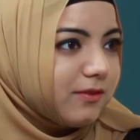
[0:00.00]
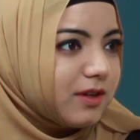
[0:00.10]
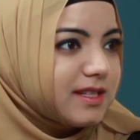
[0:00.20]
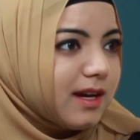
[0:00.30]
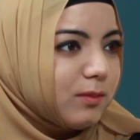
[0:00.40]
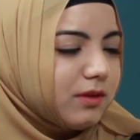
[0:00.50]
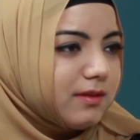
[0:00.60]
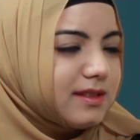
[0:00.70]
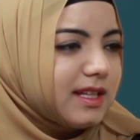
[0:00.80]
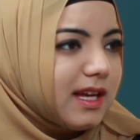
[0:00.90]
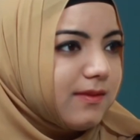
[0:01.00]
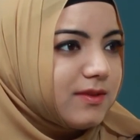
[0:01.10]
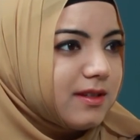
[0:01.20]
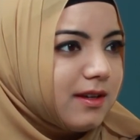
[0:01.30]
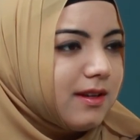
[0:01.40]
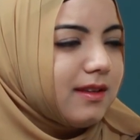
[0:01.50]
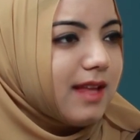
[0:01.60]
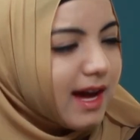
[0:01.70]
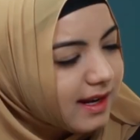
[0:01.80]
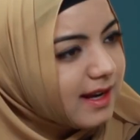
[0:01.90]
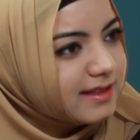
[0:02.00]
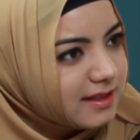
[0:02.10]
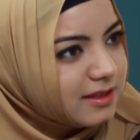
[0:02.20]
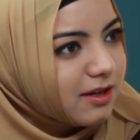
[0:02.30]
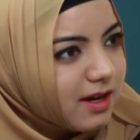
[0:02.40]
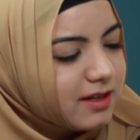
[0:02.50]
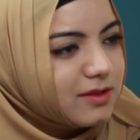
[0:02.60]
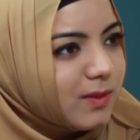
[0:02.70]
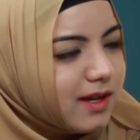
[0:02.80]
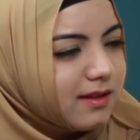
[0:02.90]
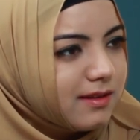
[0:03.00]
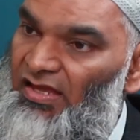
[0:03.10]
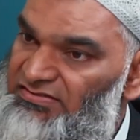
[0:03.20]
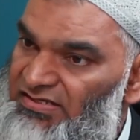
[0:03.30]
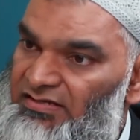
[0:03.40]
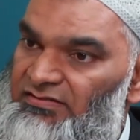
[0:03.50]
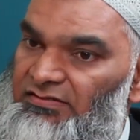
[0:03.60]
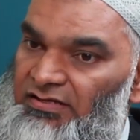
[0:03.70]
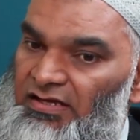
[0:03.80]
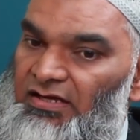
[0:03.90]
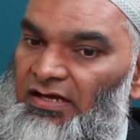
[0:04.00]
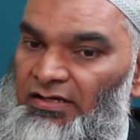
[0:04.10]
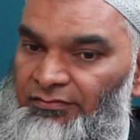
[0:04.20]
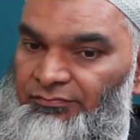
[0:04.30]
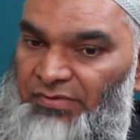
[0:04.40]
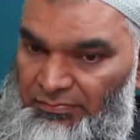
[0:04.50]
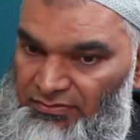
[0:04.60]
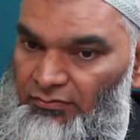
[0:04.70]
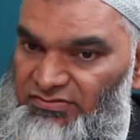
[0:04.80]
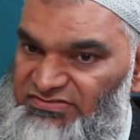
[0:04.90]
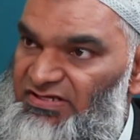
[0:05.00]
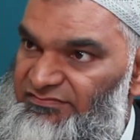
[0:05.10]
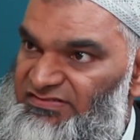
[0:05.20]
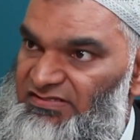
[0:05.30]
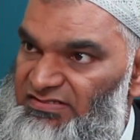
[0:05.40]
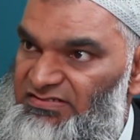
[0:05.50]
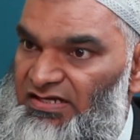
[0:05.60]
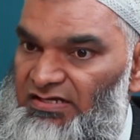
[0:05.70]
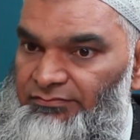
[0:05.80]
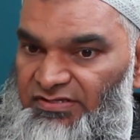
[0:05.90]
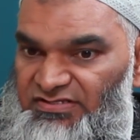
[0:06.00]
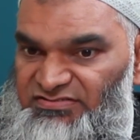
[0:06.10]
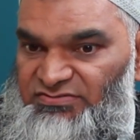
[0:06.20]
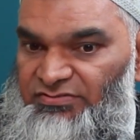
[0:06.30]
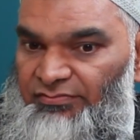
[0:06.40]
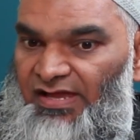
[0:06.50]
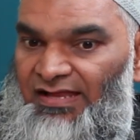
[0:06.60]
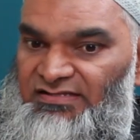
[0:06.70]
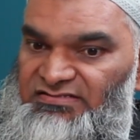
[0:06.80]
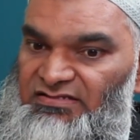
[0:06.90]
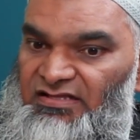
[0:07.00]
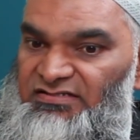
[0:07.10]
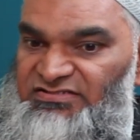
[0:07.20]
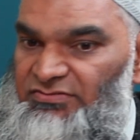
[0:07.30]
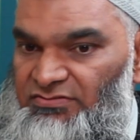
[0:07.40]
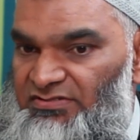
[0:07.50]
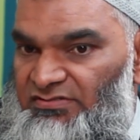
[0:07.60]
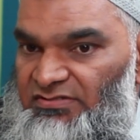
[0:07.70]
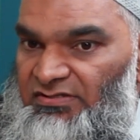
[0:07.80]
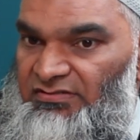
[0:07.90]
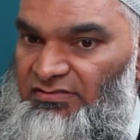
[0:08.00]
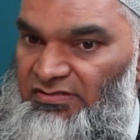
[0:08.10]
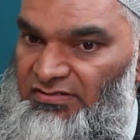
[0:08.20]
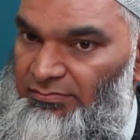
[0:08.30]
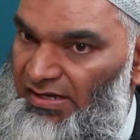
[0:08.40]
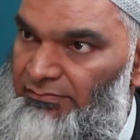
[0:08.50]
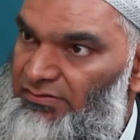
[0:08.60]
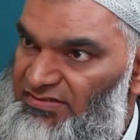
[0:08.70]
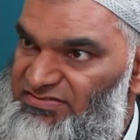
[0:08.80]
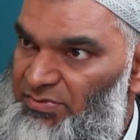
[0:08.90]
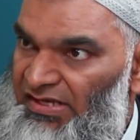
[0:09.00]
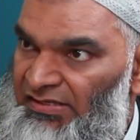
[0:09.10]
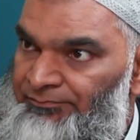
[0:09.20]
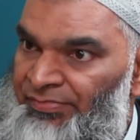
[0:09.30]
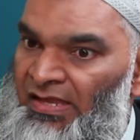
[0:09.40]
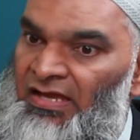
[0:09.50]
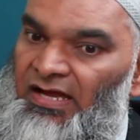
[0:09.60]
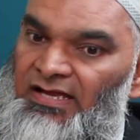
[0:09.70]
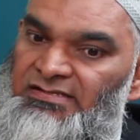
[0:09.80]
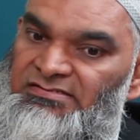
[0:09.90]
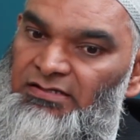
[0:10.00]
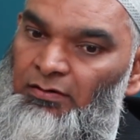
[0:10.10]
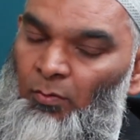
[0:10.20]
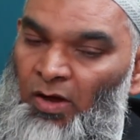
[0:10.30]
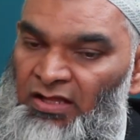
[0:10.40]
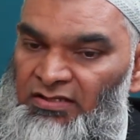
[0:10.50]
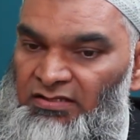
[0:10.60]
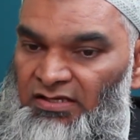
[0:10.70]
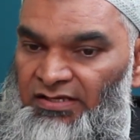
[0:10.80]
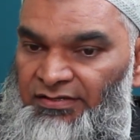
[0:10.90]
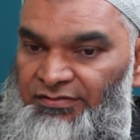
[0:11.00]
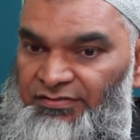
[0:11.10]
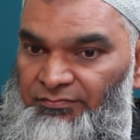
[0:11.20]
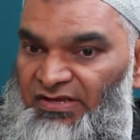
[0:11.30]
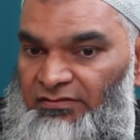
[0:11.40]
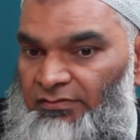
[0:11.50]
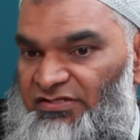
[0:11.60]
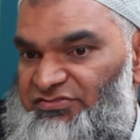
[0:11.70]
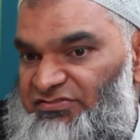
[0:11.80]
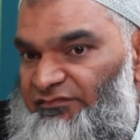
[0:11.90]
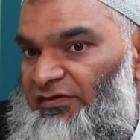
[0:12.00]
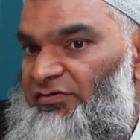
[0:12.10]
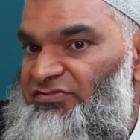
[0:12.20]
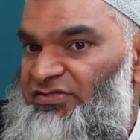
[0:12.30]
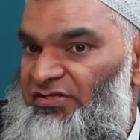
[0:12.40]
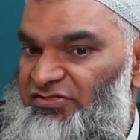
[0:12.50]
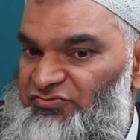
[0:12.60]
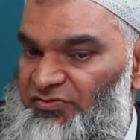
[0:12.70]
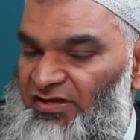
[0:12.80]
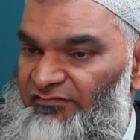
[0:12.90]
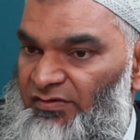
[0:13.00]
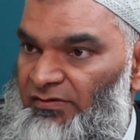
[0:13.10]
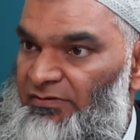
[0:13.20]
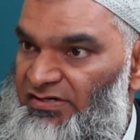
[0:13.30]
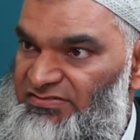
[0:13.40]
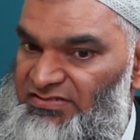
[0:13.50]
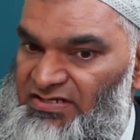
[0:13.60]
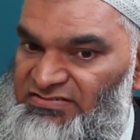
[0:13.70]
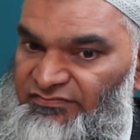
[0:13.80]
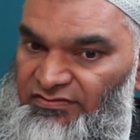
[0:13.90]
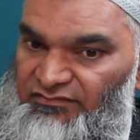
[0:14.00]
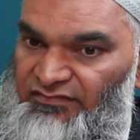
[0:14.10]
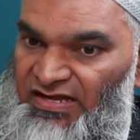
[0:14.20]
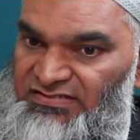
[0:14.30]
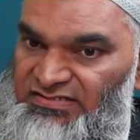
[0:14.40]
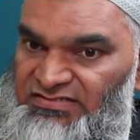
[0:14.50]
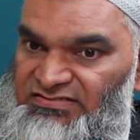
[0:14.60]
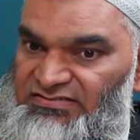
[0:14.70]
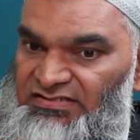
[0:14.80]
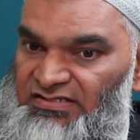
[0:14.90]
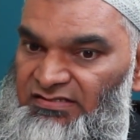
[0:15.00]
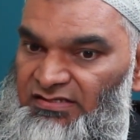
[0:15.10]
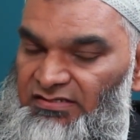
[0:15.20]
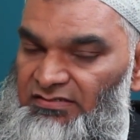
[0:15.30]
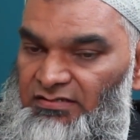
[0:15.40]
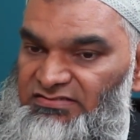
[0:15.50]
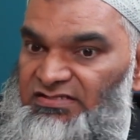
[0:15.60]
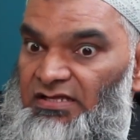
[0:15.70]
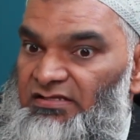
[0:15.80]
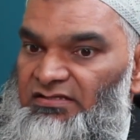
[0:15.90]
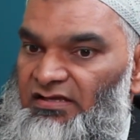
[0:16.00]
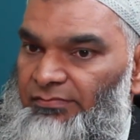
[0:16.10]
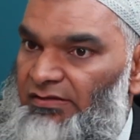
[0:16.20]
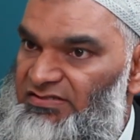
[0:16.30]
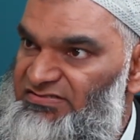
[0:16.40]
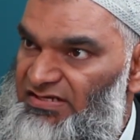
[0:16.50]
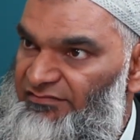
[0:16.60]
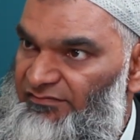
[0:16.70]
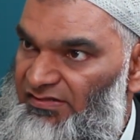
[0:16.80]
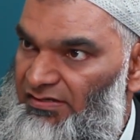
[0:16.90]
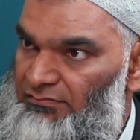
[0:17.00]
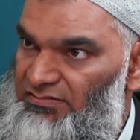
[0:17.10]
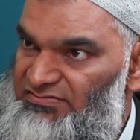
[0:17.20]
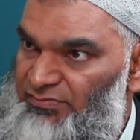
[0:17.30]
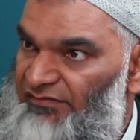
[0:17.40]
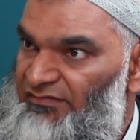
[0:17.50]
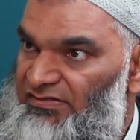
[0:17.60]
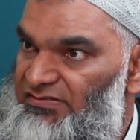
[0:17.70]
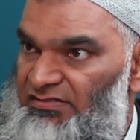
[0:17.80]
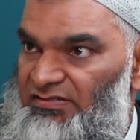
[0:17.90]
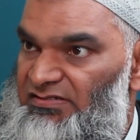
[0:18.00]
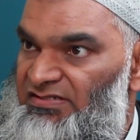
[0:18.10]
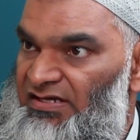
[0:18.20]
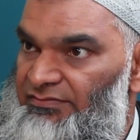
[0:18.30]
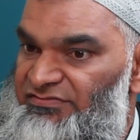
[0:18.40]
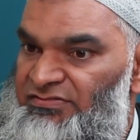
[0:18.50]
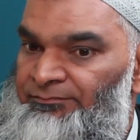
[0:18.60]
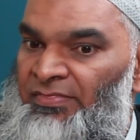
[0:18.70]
example, slaves had access to God as well. Exactly. People owned slaves at the time, and this was a reality that is known in the Bible as well. And while many religious figures in history have been criticized for the fact that they did not say anything about the slavery that was prevalent in their times,